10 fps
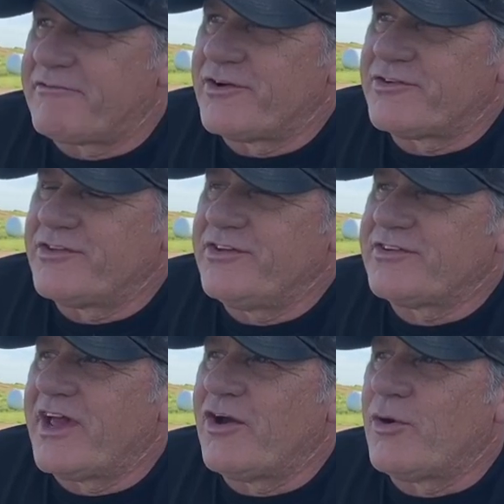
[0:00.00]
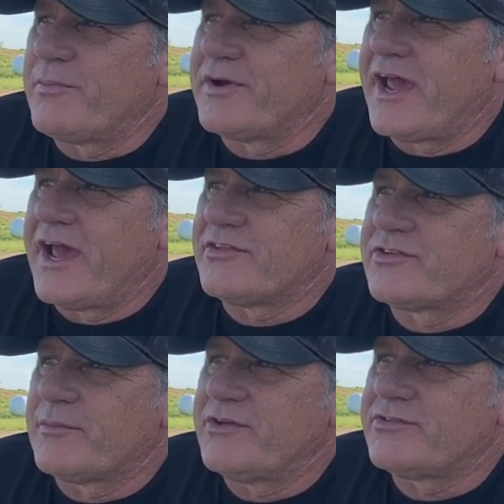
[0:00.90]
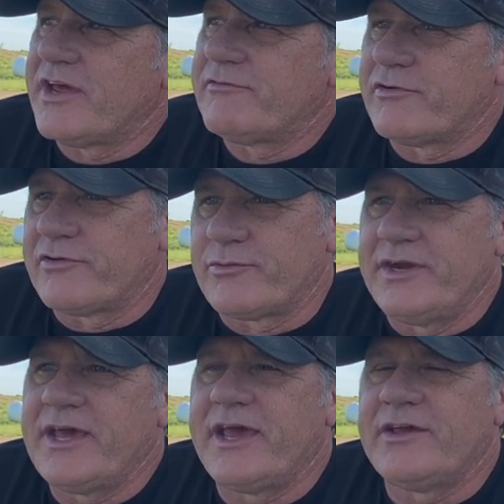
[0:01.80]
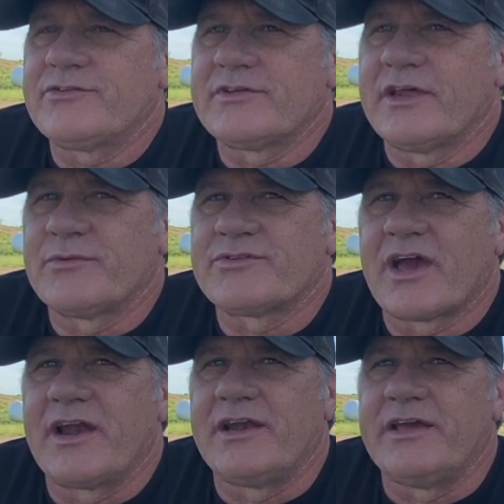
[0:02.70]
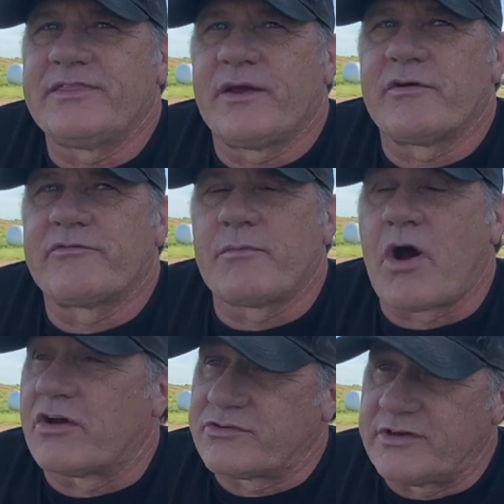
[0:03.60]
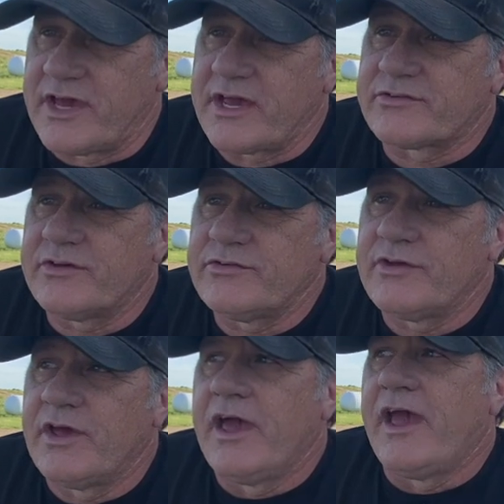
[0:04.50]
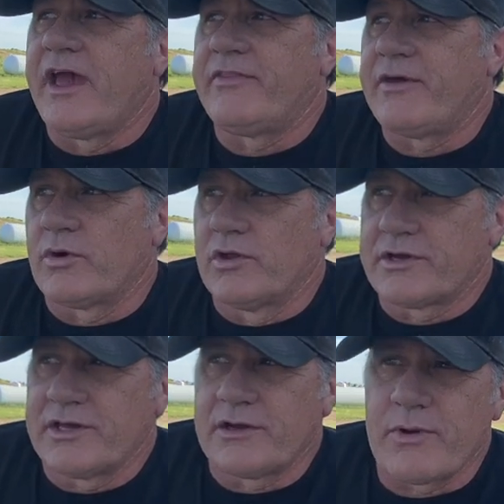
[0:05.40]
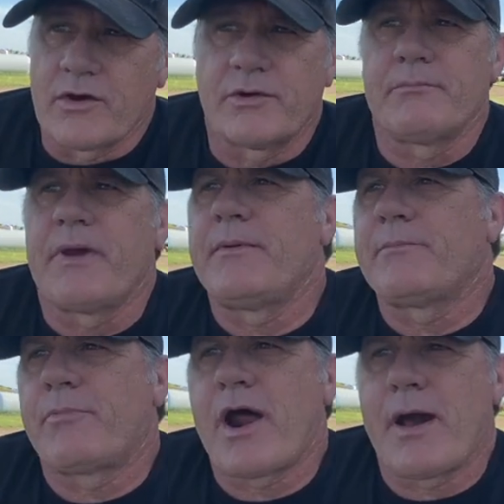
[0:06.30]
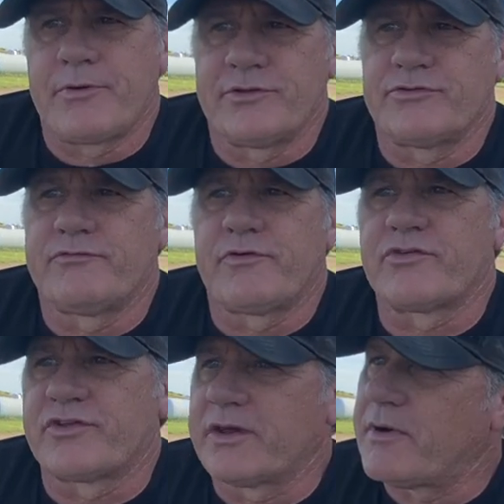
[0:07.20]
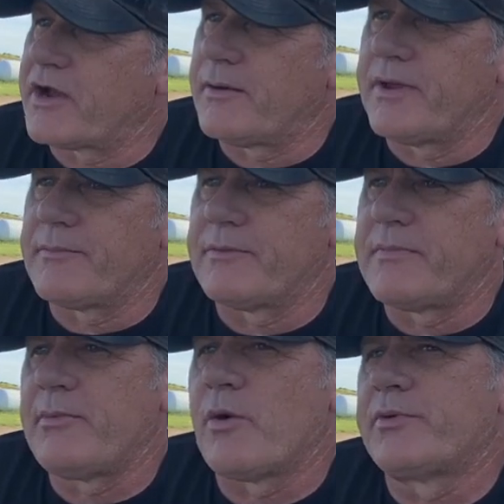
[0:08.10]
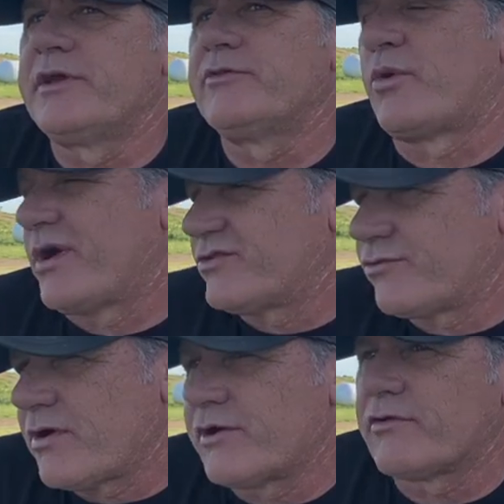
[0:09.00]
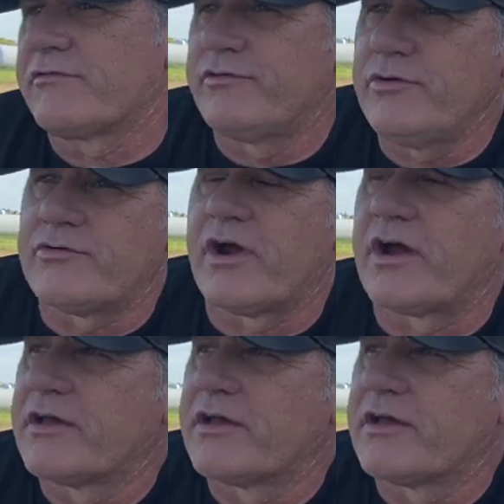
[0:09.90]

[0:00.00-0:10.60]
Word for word: first season I opened, I had somebody stay for 3 days, and it was kind of neat. They were from Austin, Texas, and they were looking around at maybe property in Sioux Falls, thinking about coming up and maybe opening either a restaurant or a food truck.